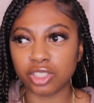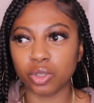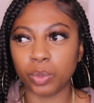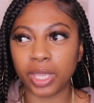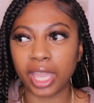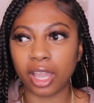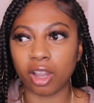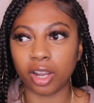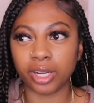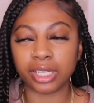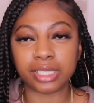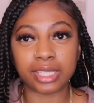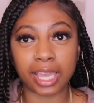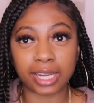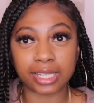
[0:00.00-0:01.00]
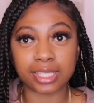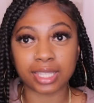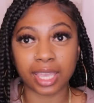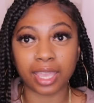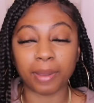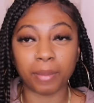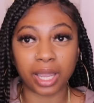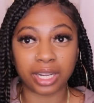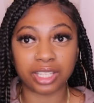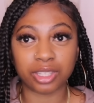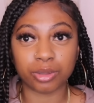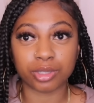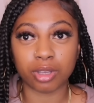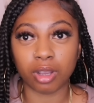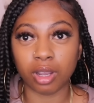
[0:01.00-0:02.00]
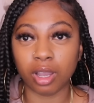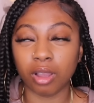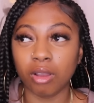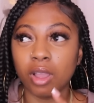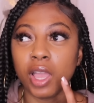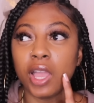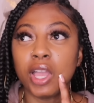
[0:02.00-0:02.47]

So we had already had it set in mind that they was going to go.